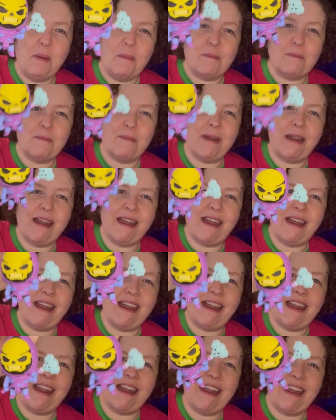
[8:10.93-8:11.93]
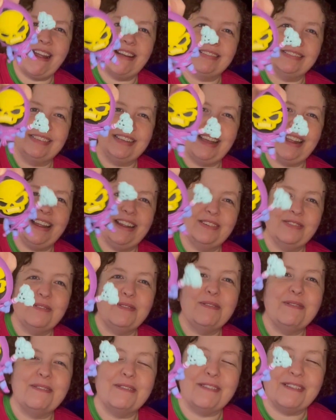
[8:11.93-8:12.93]

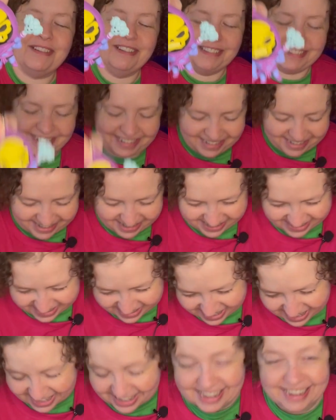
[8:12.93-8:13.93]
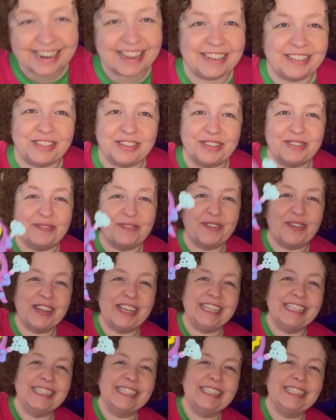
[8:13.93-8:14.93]
Skeletor. I cannot do the
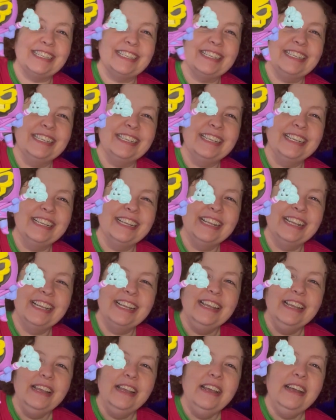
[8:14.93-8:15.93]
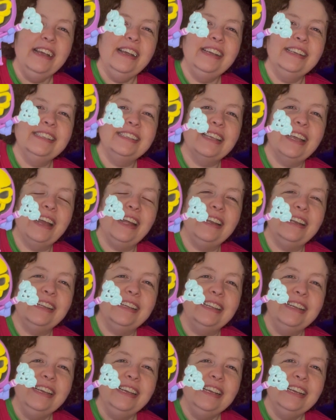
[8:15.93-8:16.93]
voice. He's kind
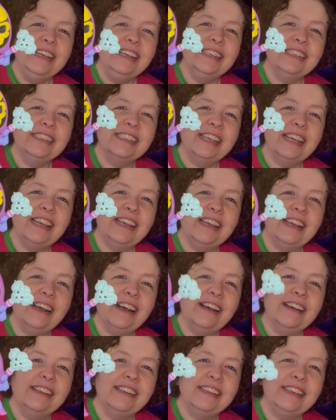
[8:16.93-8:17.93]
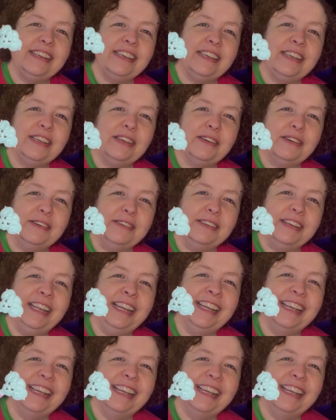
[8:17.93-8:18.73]
of, he's like ugly cute.